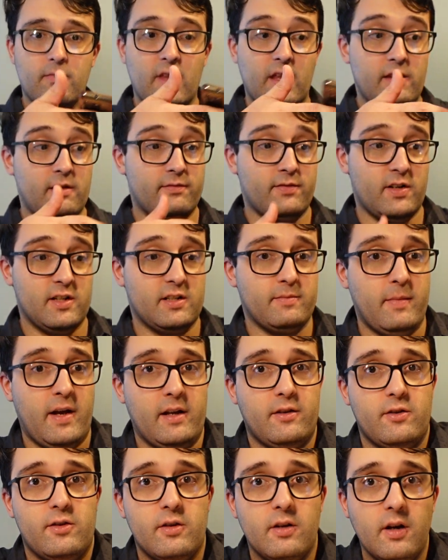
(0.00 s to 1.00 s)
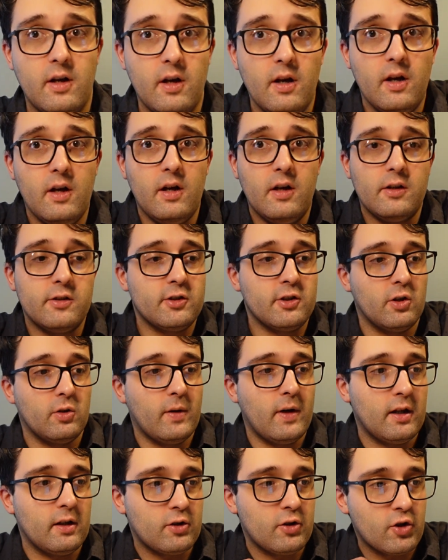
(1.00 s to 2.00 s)
the first match. So
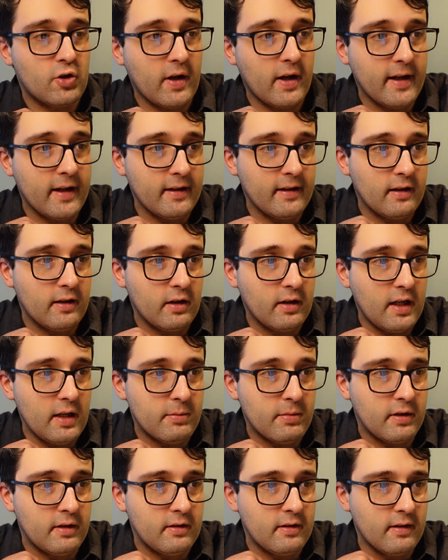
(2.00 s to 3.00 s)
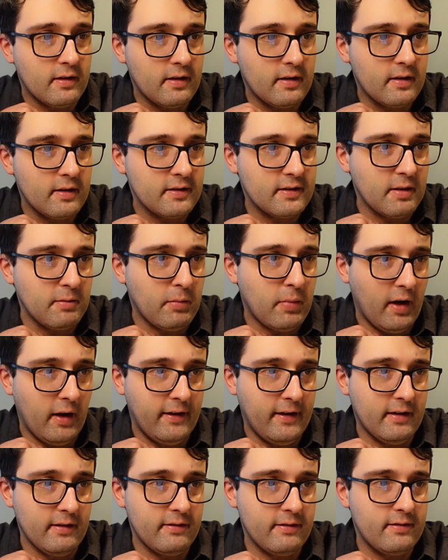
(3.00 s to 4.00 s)
I'll try and keep it simple
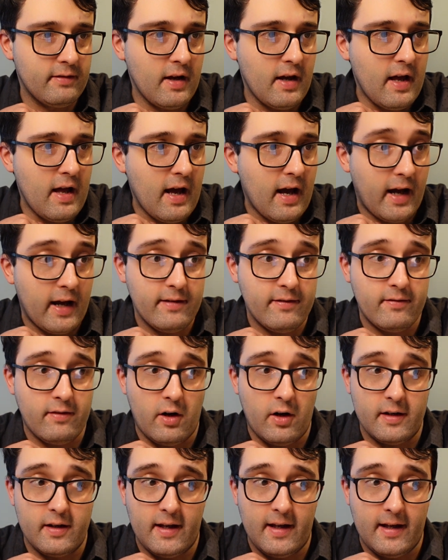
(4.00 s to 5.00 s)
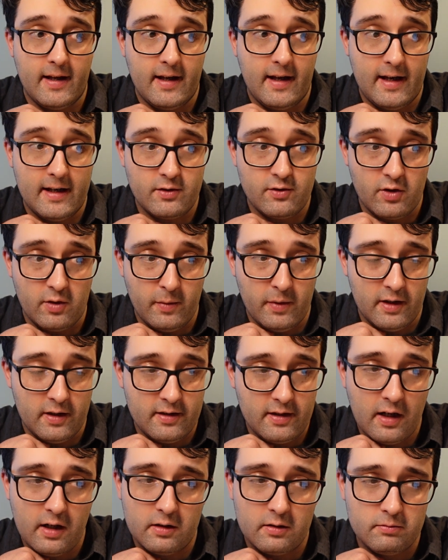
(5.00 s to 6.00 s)
enough. I fought Astra
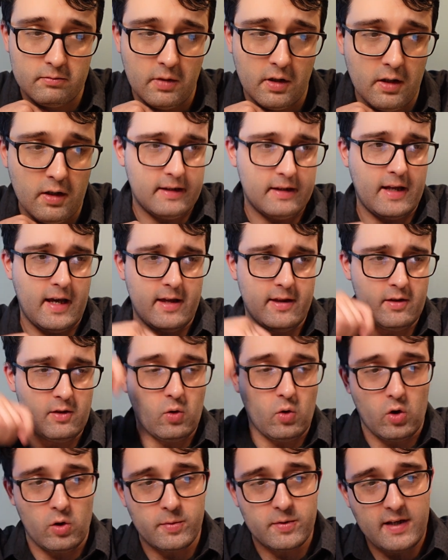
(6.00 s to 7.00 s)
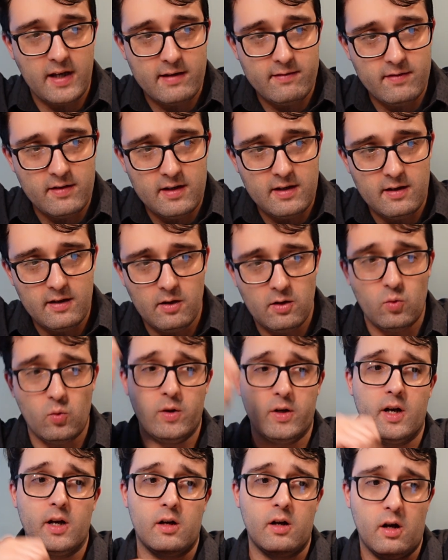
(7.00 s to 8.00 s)
Militarum, Death Corps Heavy
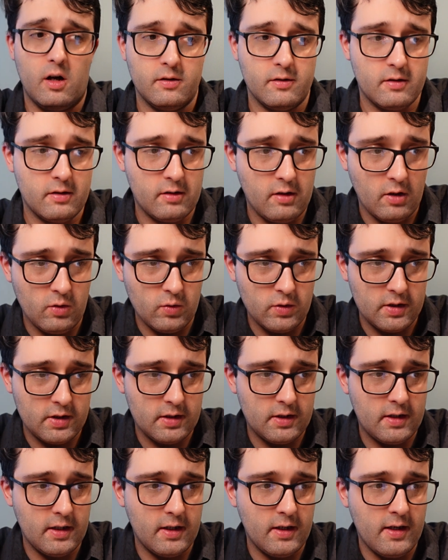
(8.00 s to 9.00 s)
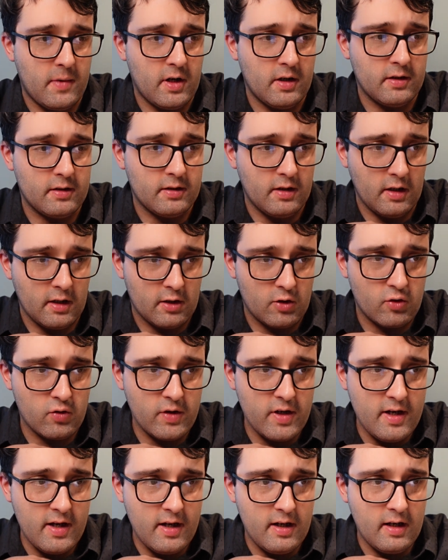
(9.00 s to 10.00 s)
with a Gaunt's Ghost, Ursula
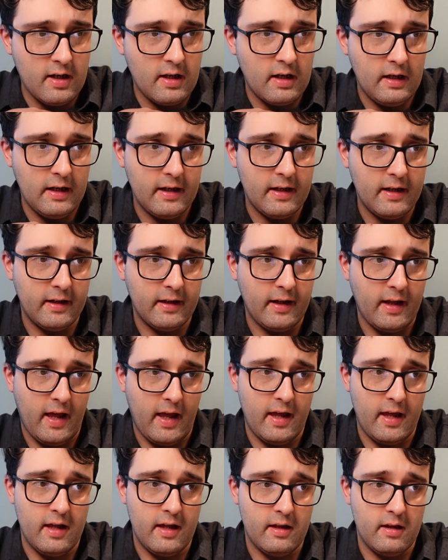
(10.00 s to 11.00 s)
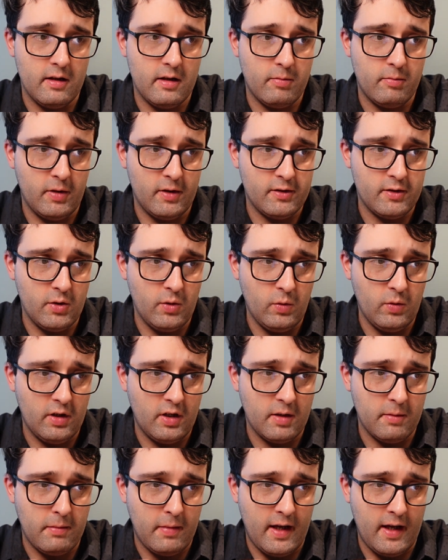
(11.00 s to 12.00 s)
Creed leading a platoon
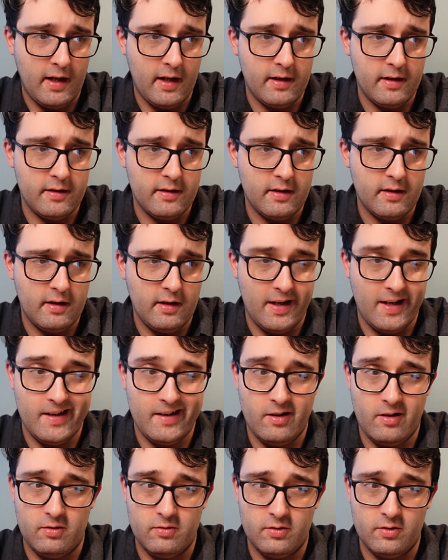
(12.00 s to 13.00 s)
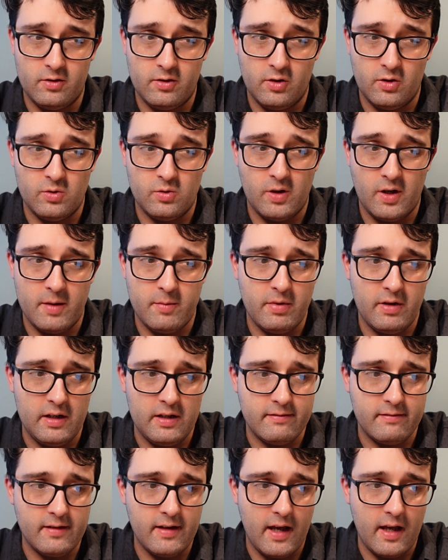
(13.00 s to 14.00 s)
command, and also I believe
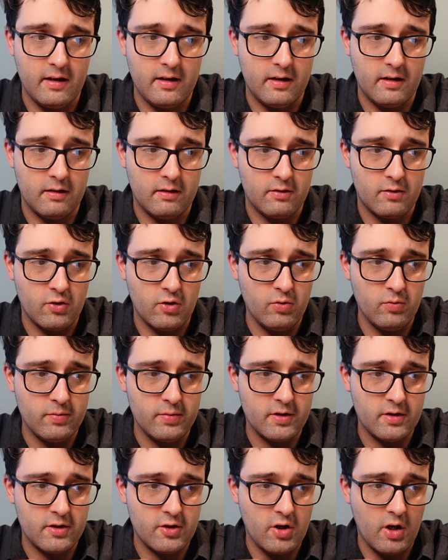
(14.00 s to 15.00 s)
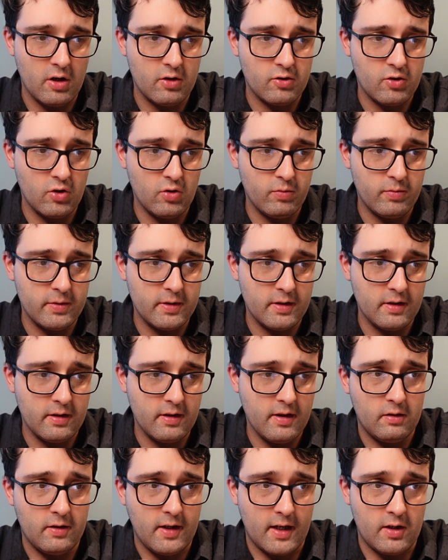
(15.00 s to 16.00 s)
Cadian troops, shock troops,
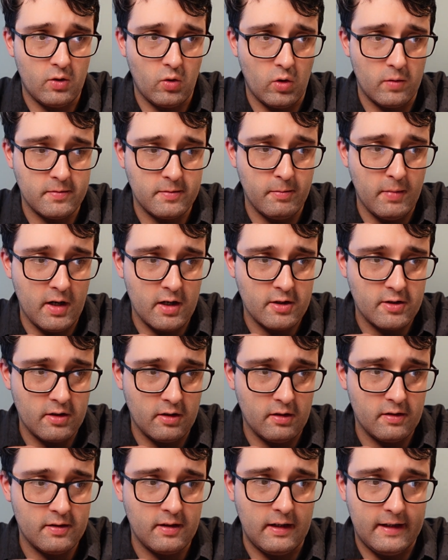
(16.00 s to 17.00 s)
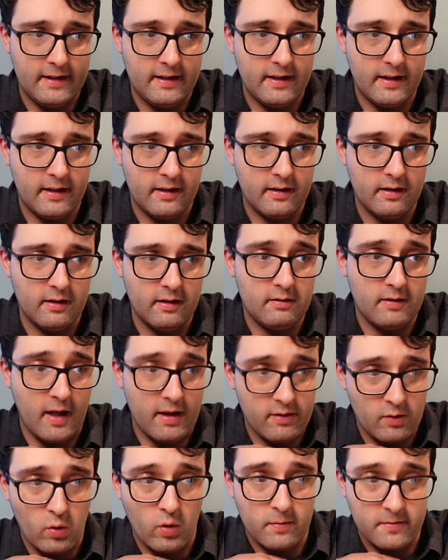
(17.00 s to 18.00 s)
Death Corps Marshals leading
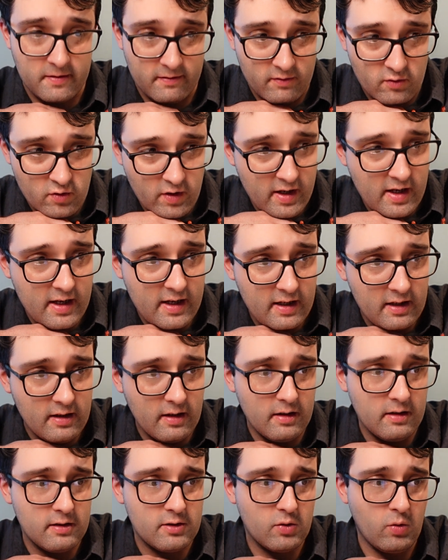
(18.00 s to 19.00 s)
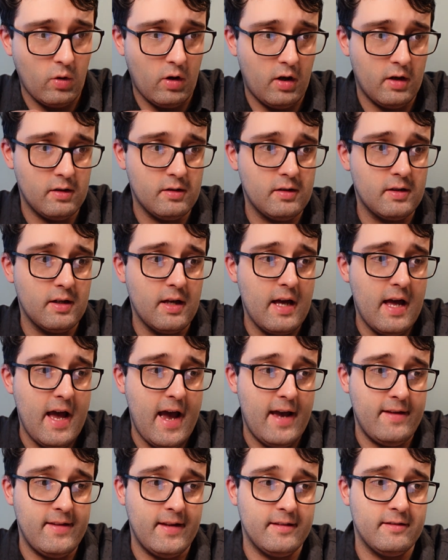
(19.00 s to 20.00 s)
Death Corps of Krieg squads,
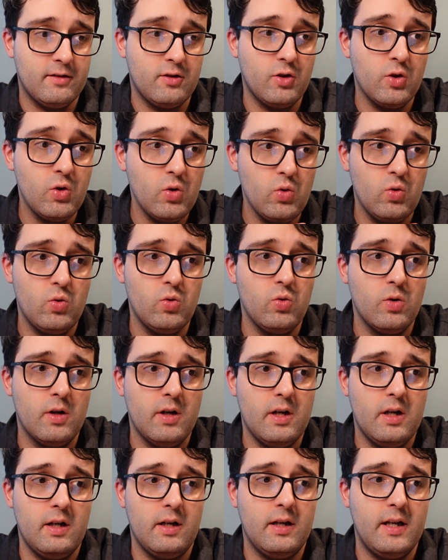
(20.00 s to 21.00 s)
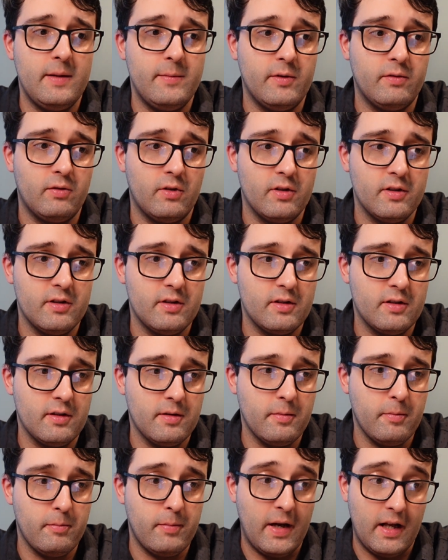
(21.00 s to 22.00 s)
and then 2 Lehman Russ
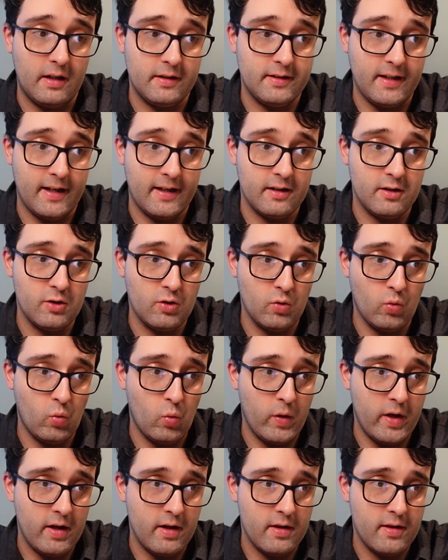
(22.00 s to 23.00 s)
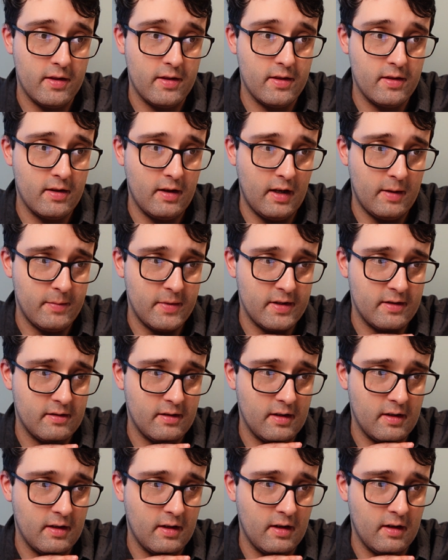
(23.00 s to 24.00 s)
battle tanks with, let me see
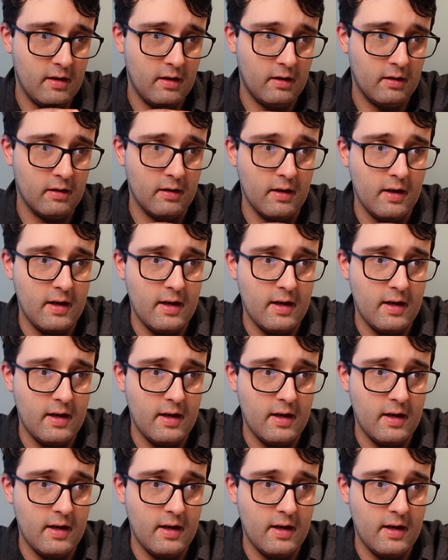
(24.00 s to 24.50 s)
here,